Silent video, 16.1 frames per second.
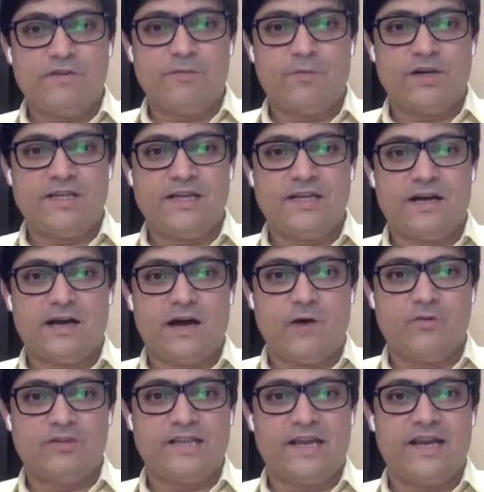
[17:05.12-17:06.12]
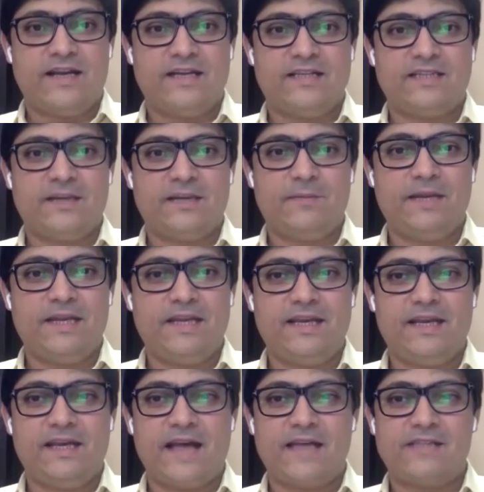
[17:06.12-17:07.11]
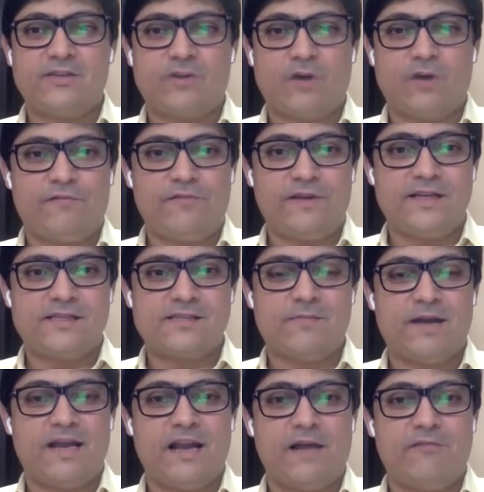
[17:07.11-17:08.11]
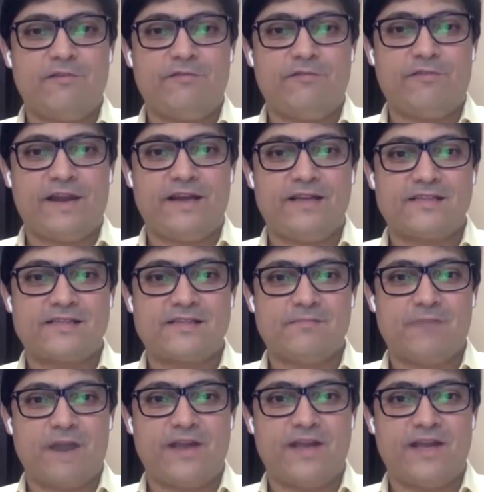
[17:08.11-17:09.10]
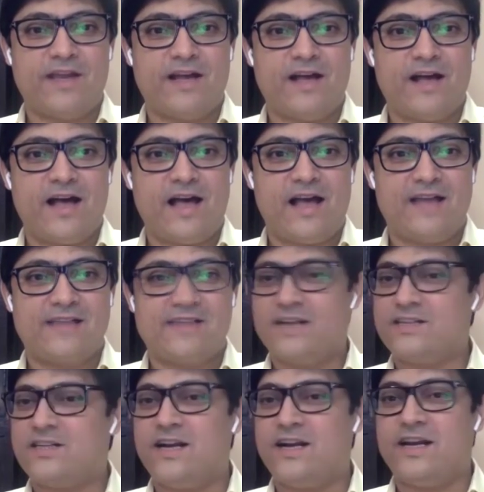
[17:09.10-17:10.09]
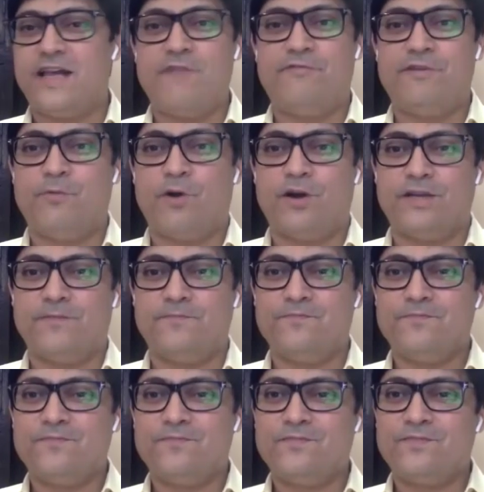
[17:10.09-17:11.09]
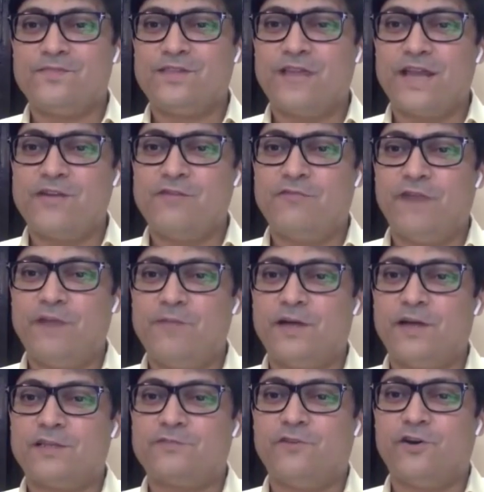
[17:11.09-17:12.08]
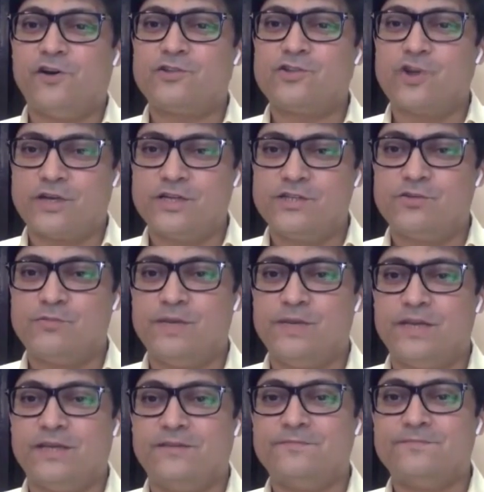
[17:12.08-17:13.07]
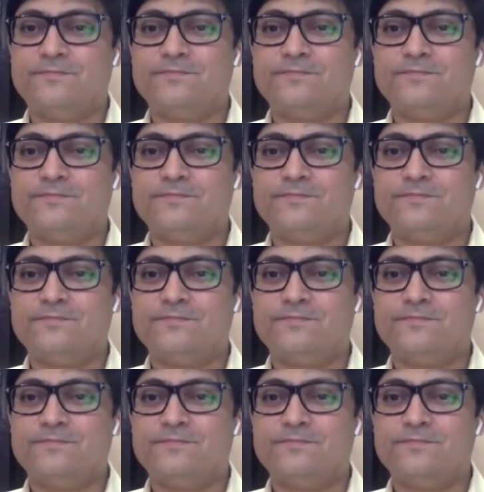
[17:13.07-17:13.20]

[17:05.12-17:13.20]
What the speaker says: everybody out there in Rimini at your office, my lovely friends Maria, Alessandra, and everybody. Thank you very much for talking to me.